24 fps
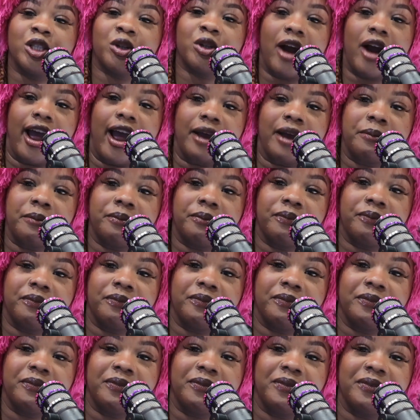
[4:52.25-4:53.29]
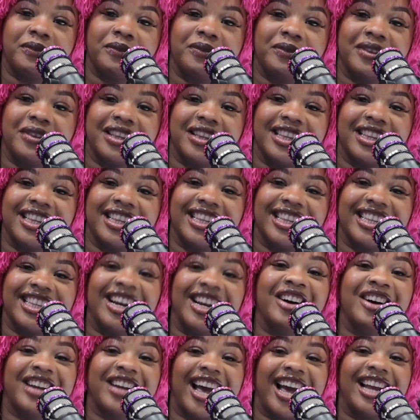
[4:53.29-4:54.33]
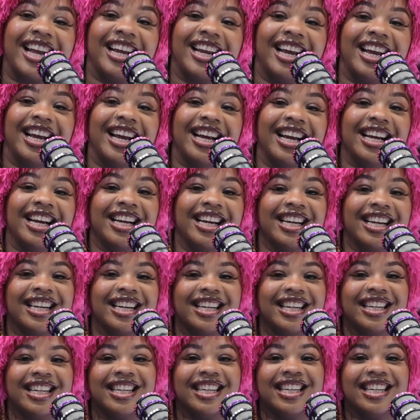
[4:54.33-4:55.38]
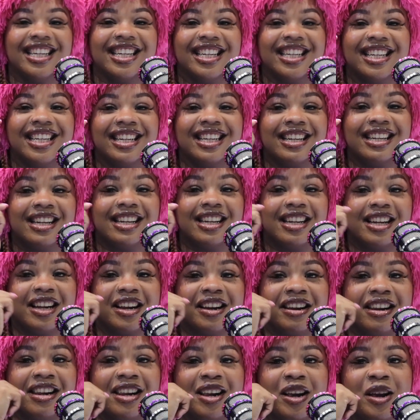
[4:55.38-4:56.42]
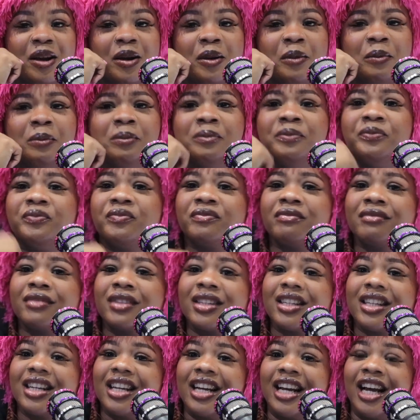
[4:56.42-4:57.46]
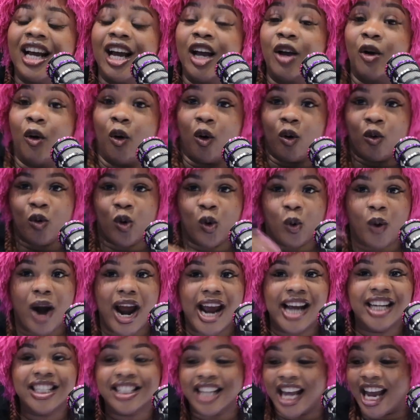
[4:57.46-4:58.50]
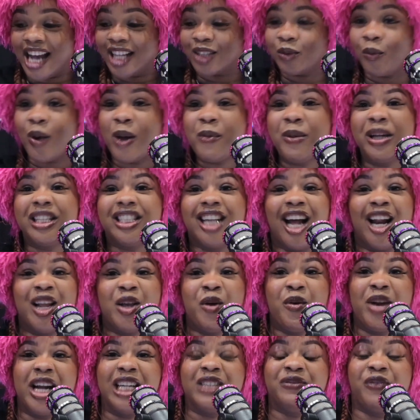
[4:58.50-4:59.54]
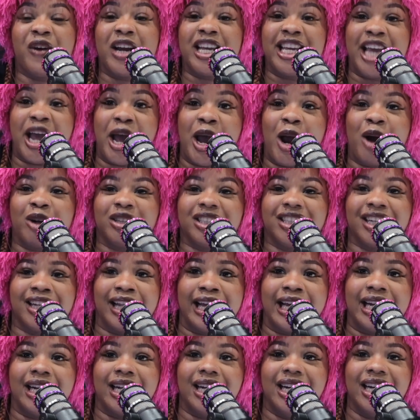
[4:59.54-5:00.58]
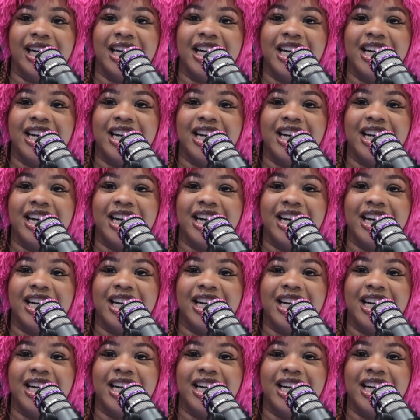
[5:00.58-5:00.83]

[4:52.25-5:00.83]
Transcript: track. My God. Okay, then. Dad, can I have some grace? You had grace for yourself too. I can't get grace. Grace. Did, we've been telling want, you this for years, Seleena. No,